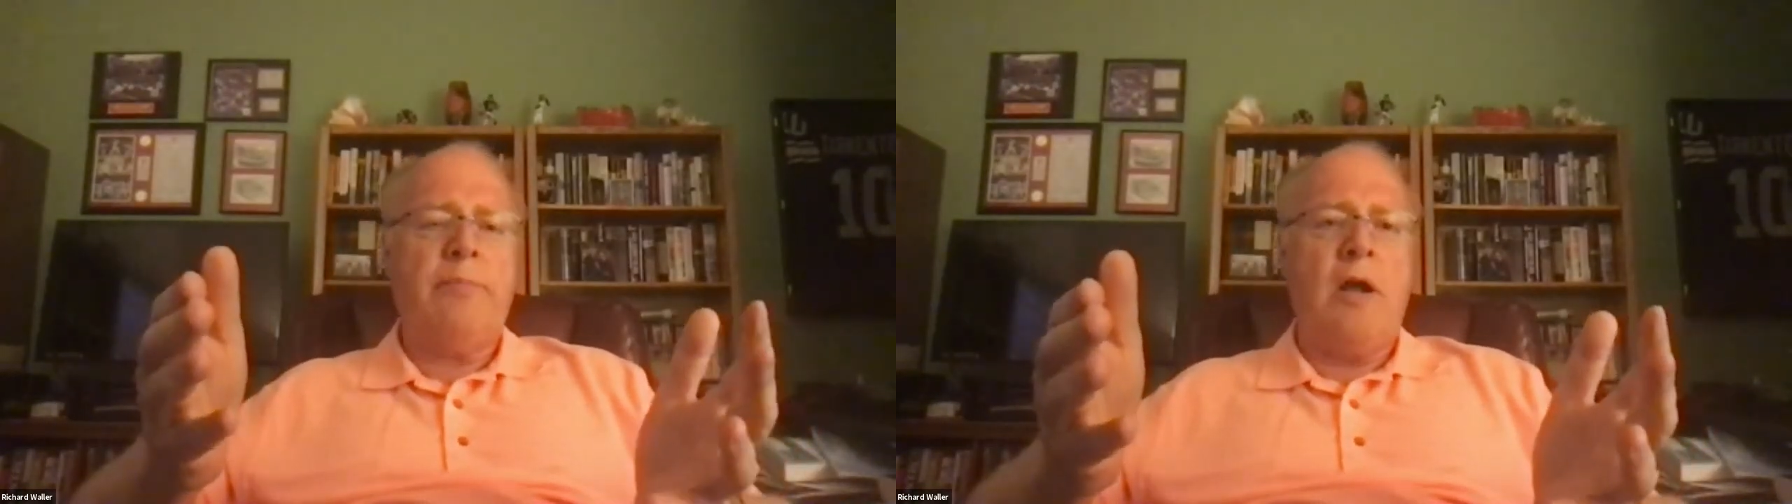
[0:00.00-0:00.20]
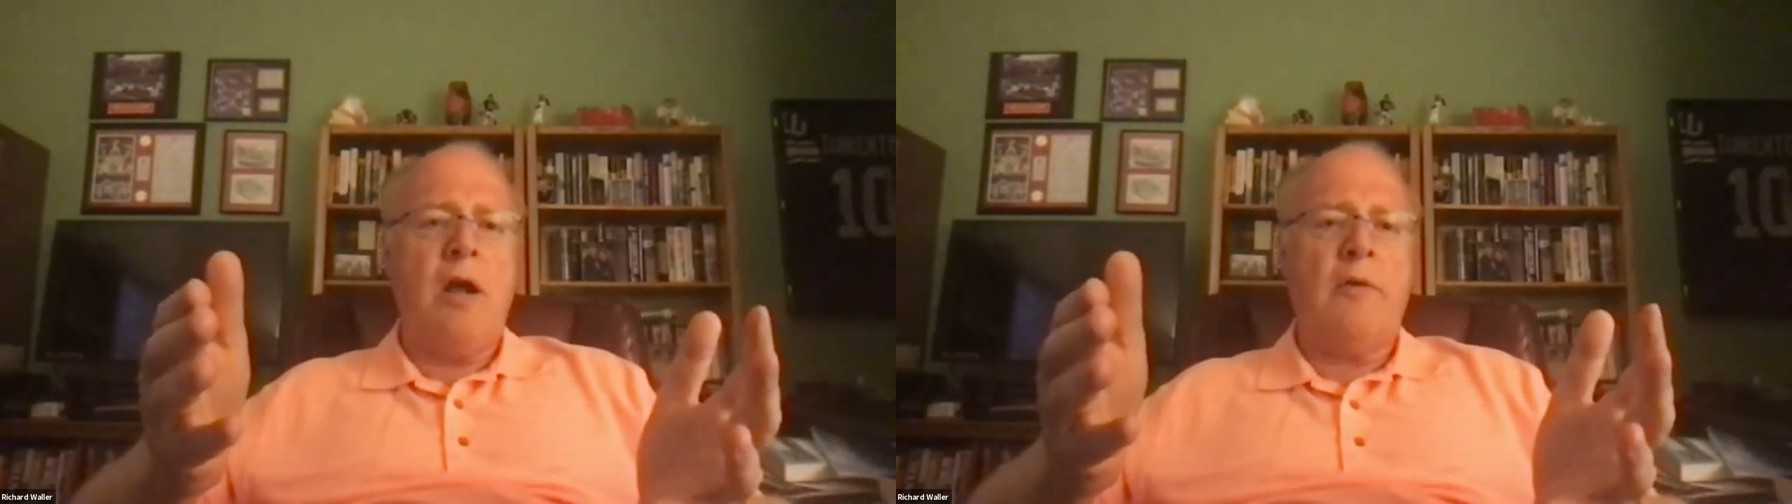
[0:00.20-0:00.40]

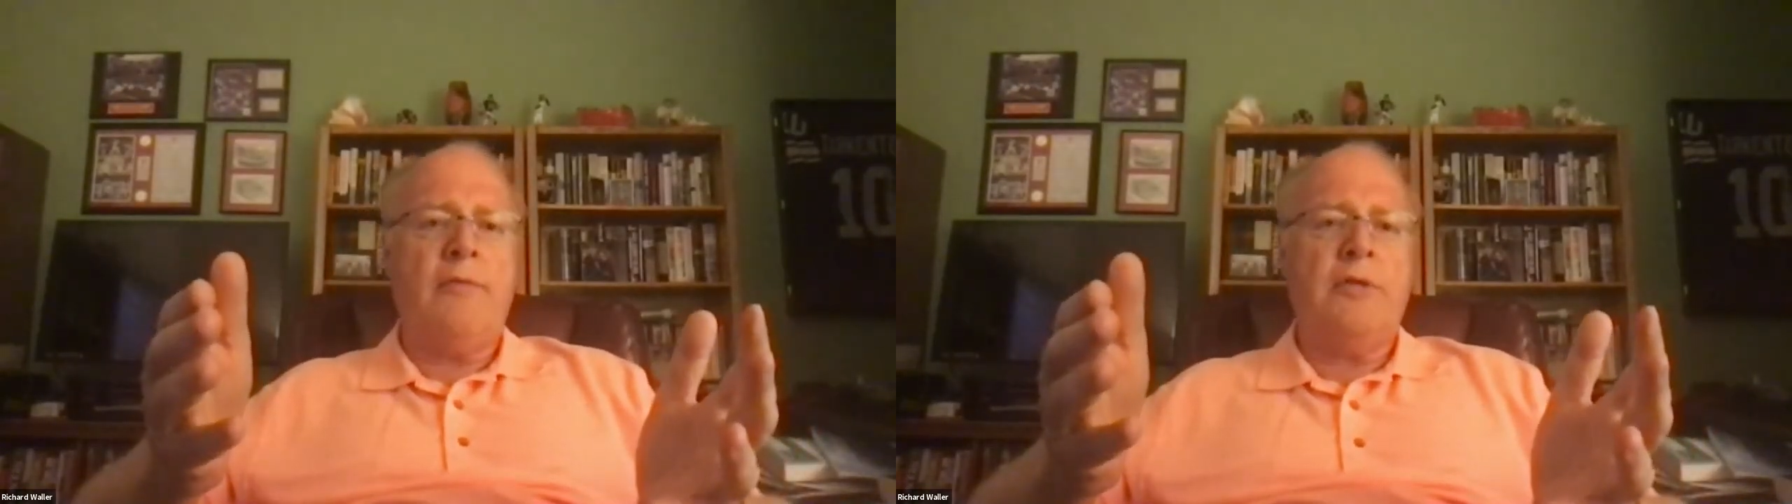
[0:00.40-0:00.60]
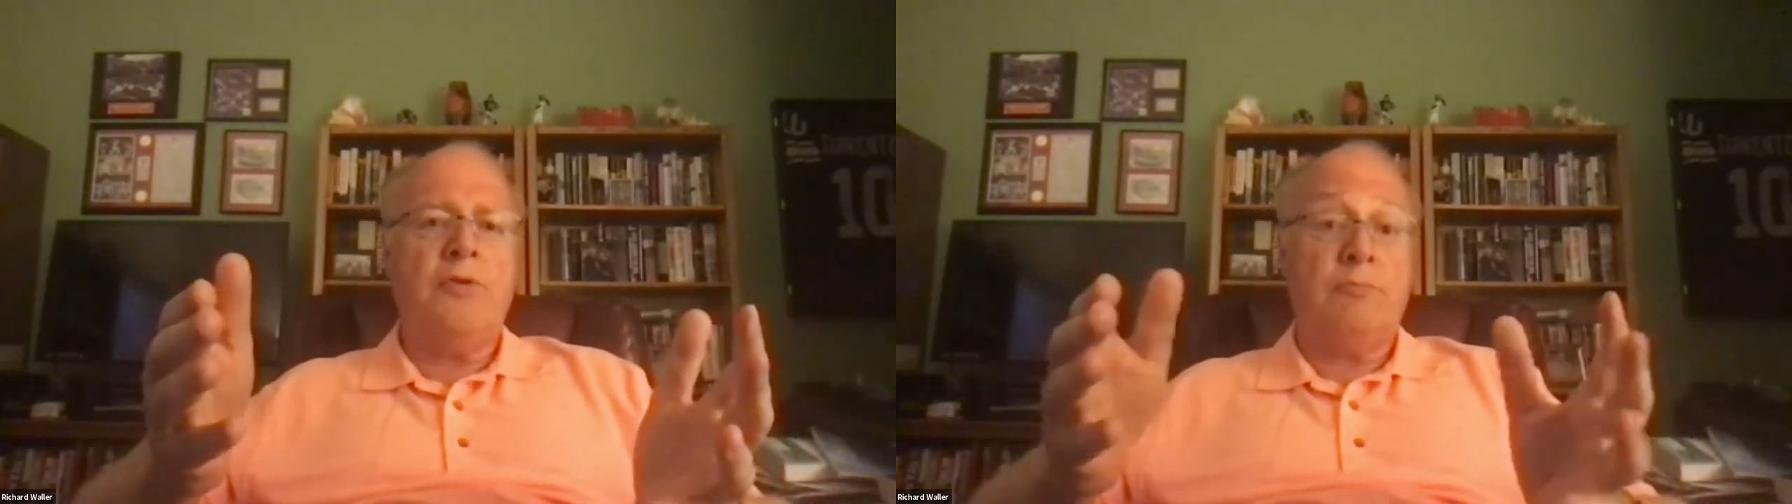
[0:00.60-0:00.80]

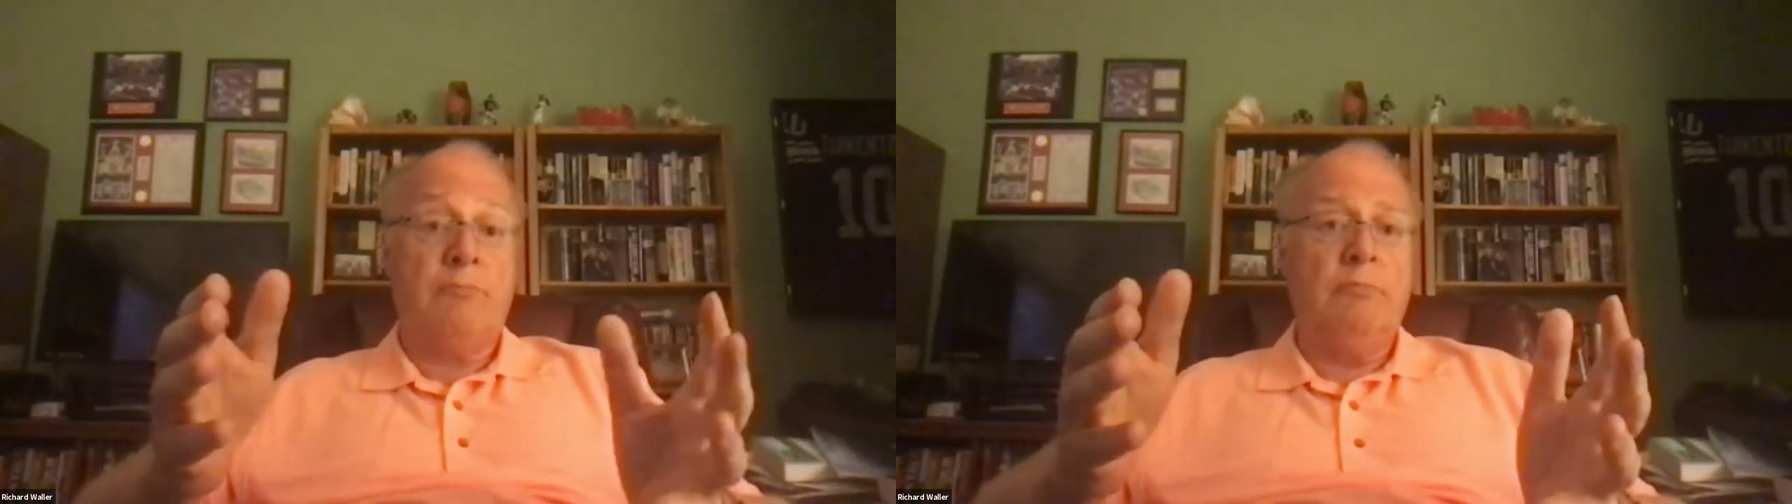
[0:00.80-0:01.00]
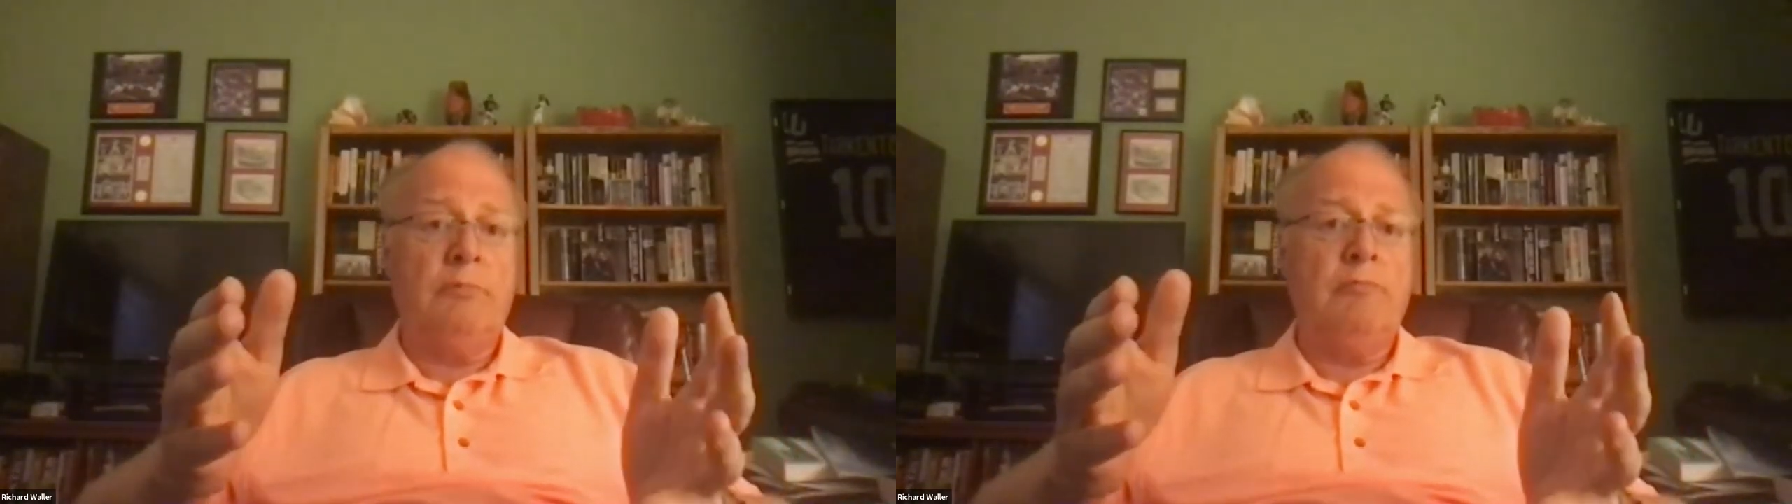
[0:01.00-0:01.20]
biographies
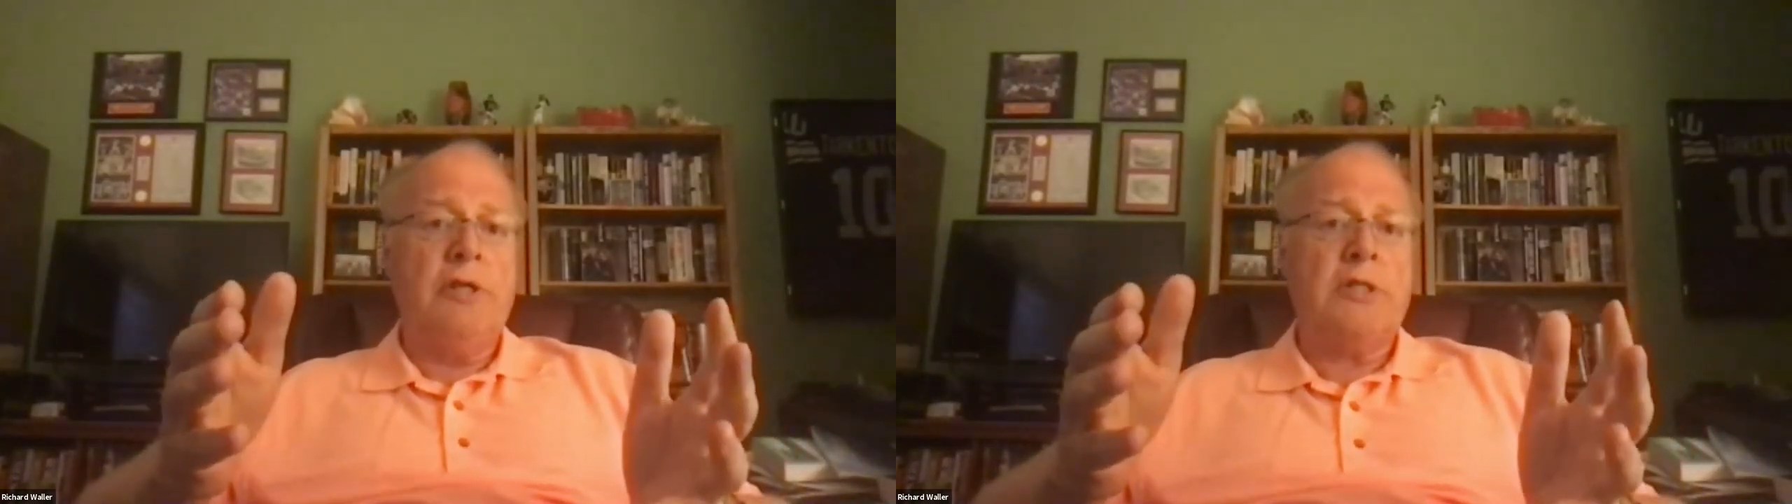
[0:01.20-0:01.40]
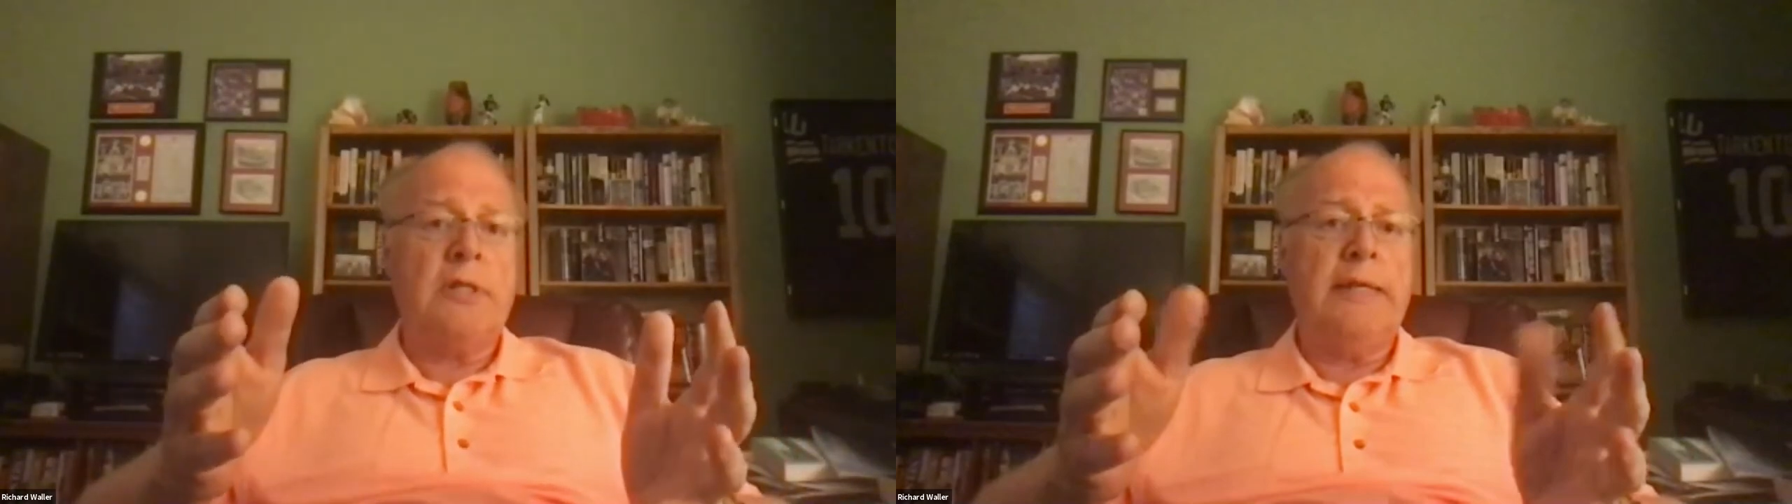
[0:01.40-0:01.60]

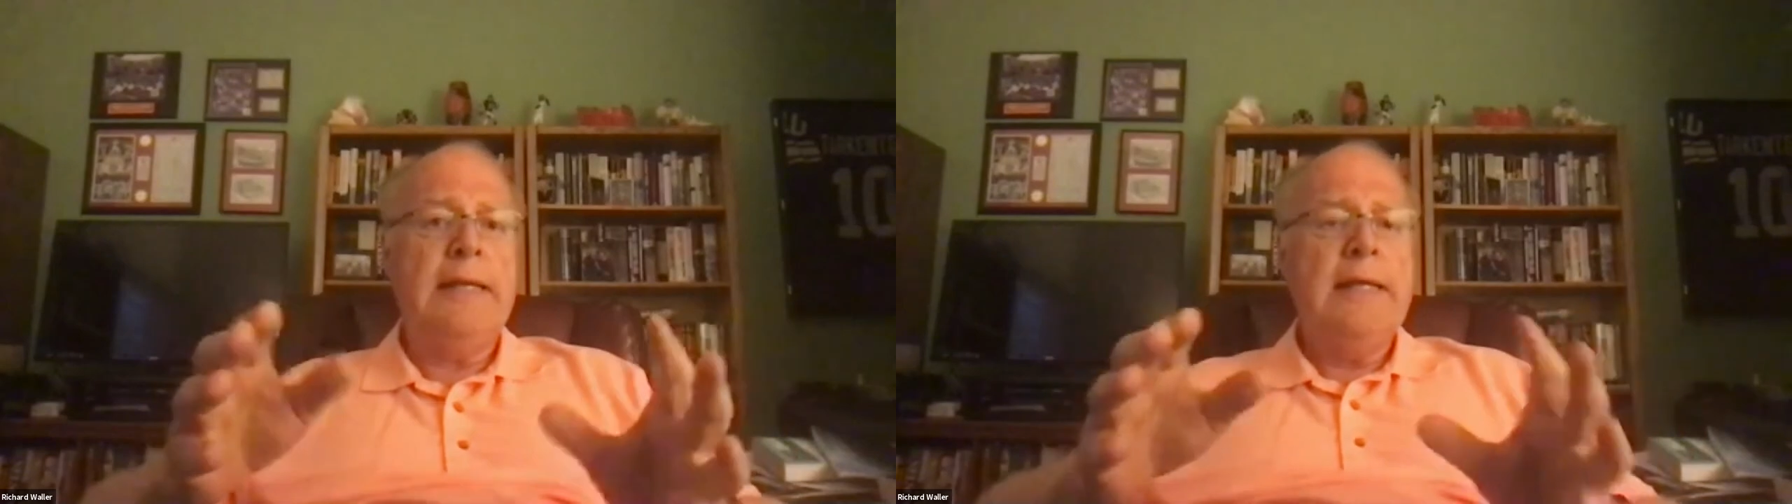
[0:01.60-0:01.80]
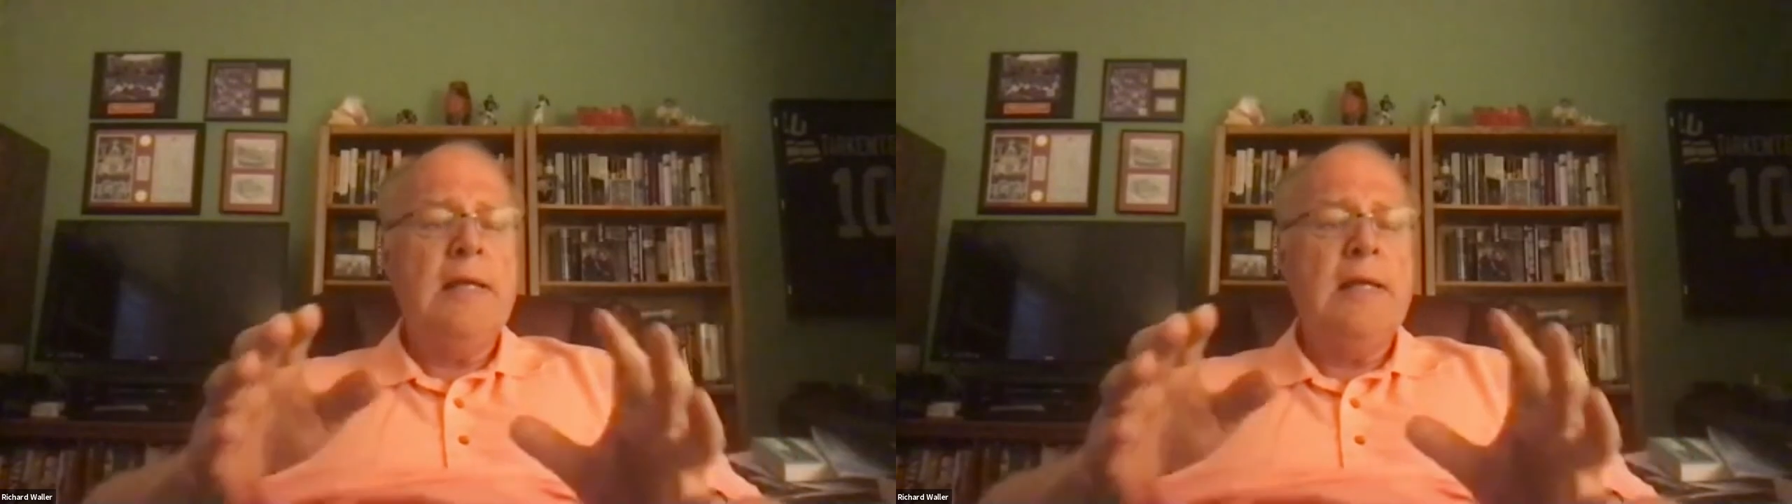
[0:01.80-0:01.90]
recently,